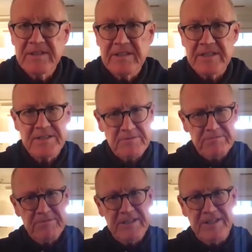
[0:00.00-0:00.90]
I said,
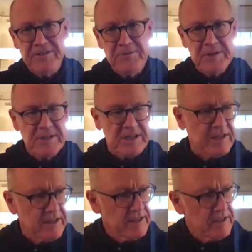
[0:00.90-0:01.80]
"Really? Who was he?"
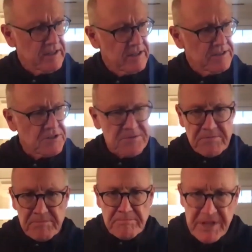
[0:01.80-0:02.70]
He says,
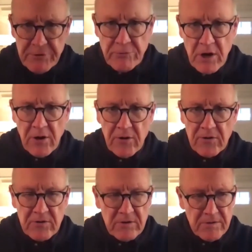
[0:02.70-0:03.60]
"Miro."
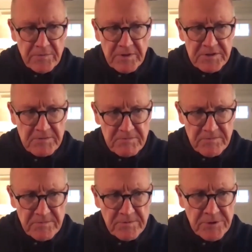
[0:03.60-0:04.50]
I said,
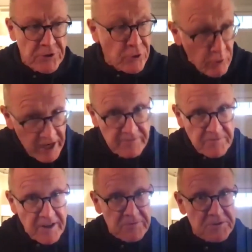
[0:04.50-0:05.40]
"Your
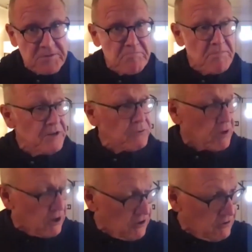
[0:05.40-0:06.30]
grandfather was
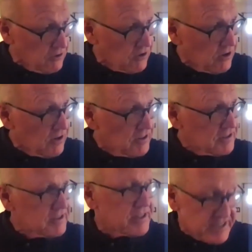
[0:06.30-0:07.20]
Miro?"
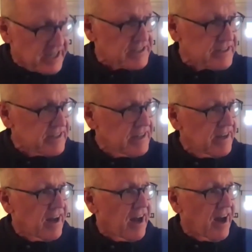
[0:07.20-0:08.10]
He says, "Yes."
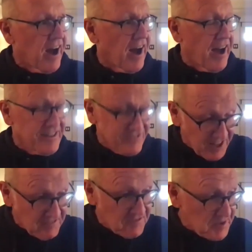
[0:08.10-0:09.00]
I
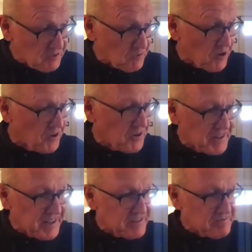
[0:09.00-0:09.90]
love
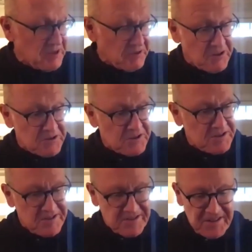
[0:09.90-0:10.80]
Miro. Miro's
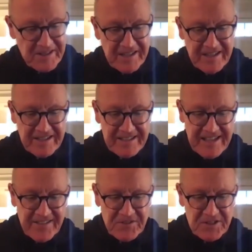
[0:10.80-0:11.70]

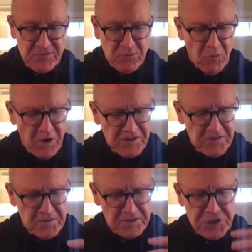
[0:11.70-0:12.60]
got these
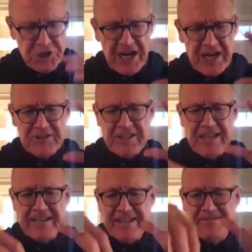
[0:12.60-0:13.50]
wonderful childlike